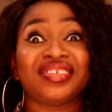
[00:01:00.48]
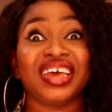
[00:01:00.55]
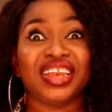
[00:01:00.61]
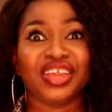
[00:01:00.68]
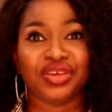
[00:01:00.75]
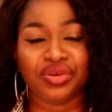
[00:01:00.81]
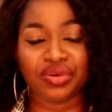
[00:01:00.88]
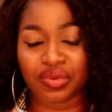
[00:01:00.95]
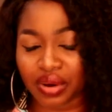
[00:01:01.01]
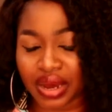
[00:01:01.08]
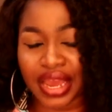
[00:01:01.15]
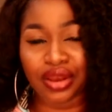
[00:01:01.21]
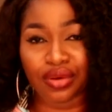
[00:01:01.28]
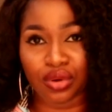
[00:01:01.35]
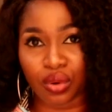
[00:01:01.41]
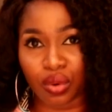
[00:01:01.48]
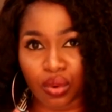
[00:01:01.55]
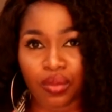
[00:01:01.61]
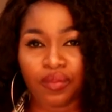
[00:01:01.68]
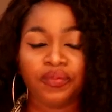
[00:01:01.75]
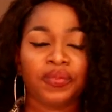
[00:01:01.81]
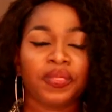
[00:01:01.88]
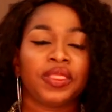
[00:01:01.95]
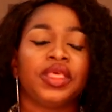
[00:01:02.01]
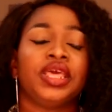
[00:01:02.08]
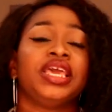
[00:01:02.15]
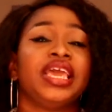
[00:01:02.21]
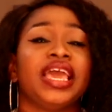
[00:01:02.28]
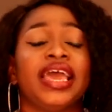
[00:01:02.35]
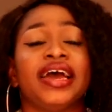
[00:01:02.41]
telling you what I know
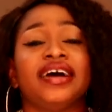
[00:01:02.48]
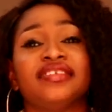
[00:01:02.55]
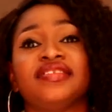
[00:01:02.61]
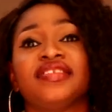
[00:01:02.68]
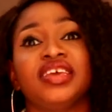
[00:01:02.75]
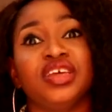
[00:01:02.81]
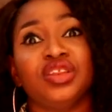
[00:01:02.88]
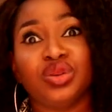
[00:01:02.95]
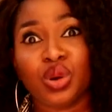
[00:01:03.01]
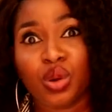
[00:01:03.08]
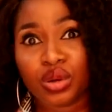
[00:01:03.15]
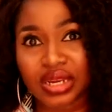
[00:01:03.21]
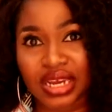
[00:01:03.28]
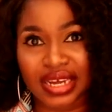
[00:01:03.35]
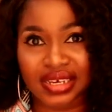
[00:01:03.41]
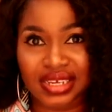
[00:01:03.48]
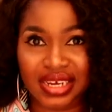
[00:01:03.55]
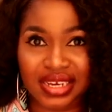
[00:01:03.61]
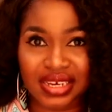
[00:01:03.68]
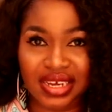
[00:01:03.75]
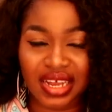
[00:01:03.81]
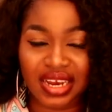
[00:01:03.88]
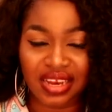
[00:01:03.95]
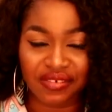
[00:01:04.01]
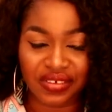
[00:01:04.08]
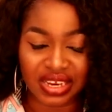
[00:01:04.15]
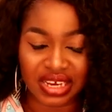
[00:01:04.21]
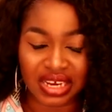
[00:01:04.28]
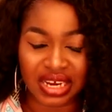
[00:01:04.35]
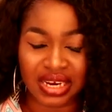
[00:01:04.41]
here as a non-Ghanaian
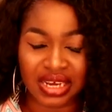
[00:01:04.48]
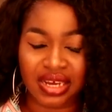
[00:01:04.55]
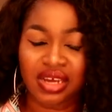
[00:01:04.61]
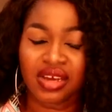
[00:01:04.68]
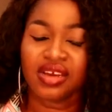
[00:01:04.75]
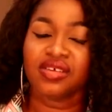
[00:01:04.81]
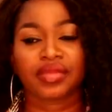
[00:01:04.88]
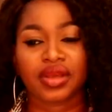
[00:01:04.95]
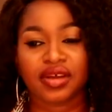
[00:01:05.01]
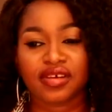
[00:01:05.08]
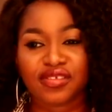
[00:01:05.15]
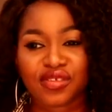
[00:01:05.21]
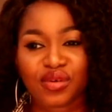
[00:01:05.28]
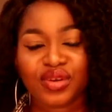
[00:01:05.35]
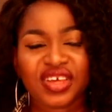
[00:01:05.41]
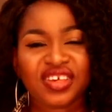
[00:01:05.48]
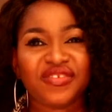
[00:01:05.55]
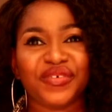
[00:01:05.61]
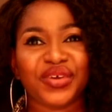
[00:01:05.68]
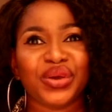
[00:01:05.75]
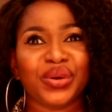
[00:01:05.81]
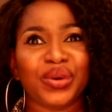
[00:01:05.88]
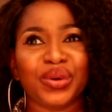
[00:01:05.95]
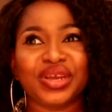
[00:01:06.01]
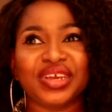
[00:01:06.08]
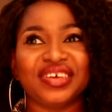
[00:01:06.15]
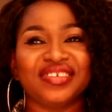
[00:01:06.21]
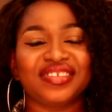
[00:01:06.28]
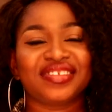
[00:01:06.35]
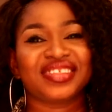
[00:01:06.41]
living in Ghana. So this video
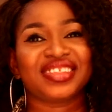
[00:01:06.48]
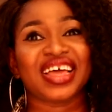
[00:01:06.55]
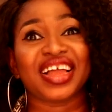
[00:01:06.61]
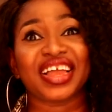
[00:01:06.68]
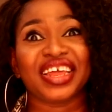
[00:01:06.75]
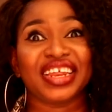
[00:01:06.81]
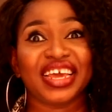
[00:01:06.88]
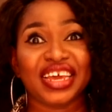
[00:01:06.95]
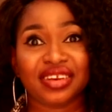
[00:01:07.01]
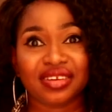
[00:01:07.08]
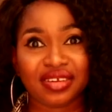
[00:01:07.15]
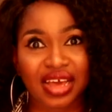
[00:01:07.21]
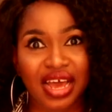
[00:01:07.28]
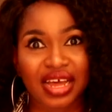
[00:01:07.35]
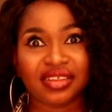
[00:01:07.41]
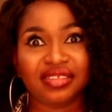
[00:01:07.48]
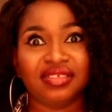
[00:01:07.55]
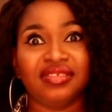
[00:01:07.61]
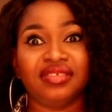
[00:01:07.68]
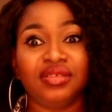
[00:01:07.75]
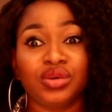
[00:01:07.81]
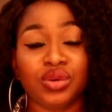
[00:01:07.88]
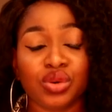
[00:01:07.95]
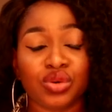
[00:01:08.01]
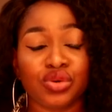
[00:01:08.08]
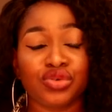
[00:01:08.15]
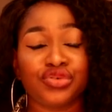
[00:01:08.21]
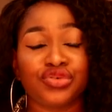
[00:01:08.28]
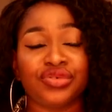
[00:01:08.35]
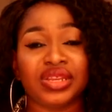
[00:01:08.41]
is targeted at
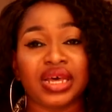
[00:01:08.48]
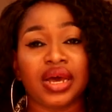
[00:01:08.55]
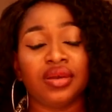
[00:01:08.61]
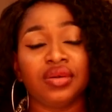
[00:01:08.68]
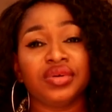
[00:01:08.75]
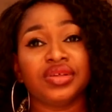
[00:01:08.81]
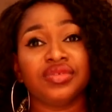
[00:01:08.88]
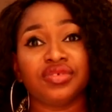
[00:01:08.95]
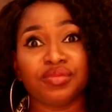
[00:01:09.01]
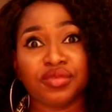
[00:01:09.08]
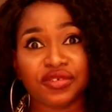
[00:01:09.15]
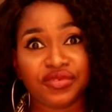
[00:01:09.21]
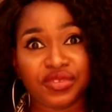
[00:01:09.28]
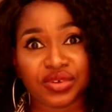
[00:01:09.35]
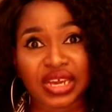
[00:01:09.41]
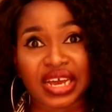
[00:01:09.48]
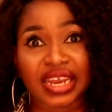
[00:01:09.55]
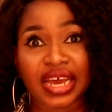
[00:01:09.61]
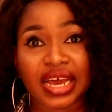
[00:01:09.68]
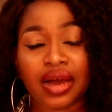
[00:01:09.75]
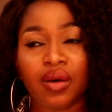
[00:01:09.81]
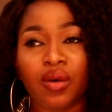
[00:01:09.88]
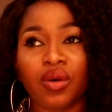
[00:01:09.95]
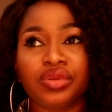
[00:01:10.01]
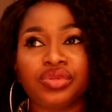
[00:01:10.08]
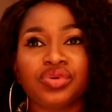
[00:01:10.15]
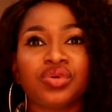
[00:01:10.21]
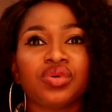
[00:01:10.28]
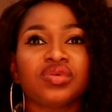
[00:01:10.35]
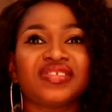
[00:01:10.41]
those that are looking to move to Ghana, or
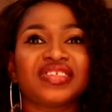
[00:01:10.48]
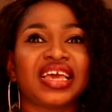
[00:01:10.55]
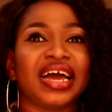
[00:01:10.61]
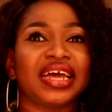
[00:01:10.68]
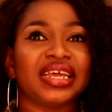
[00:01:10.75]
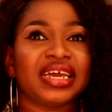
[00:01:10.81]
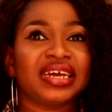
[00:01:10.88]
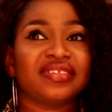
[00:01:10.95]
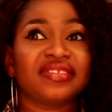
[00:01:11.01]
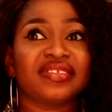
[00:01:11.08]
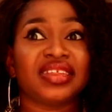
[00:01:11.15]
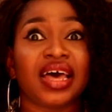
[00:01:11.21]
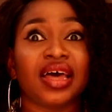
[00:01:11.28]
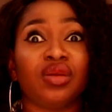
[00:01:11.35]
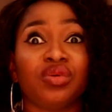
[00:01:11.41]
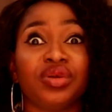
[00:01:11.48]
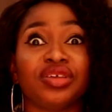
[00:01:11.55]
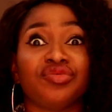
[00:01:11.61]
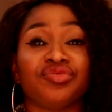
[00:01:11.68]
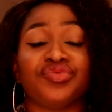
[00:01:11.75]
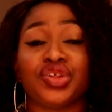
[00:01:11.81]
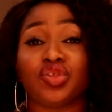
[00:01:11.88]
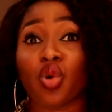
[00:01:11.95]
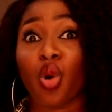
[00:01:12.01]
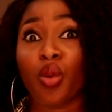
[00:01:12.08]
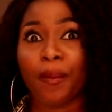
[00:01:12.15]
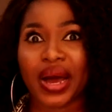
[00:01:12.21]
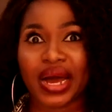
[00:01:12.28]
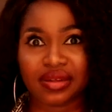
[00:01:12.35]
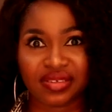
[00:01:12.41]
those Ghanaians that are looking to
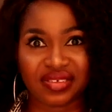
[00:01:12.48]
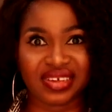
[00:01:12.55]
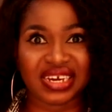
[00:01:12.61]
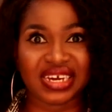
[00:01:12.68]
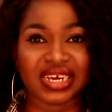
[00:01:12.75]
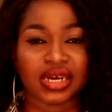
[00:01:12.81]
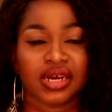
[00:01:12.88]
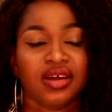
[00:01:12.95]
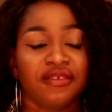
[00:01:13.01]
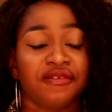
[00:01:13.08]
return back to Ghana